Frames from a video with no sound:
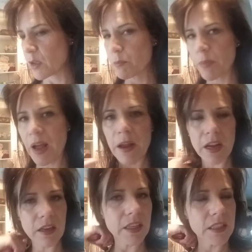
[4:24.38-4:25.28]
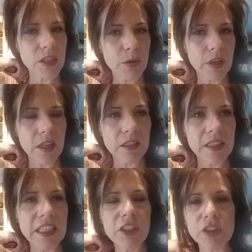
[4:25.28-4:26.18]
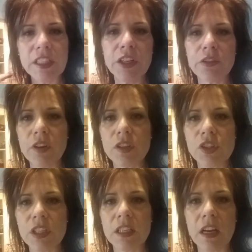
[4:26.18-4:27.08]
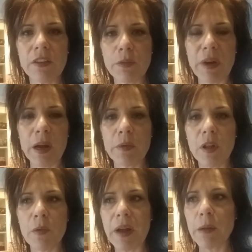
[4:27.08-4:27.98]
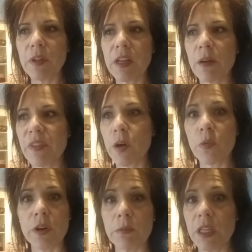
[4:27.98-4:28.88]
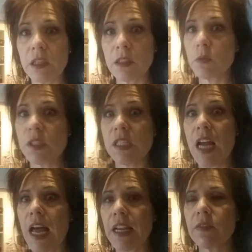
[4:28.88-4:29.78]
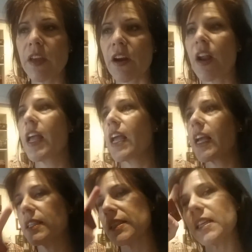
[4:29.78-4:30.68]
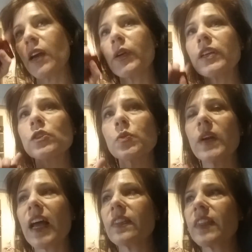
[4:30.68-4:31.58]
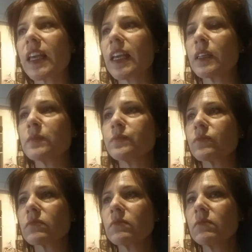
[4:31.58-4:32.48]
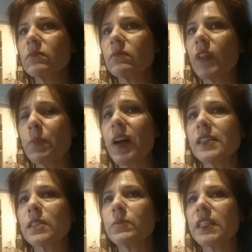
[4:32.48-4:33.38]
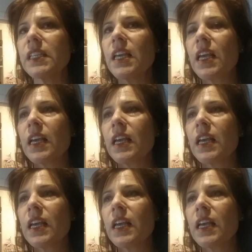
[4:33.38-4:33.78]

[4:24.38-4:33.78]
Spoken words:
the interlinear version of the Bible on Bible Hub, and that word immediately was not in there. And so here's what I think, possibly.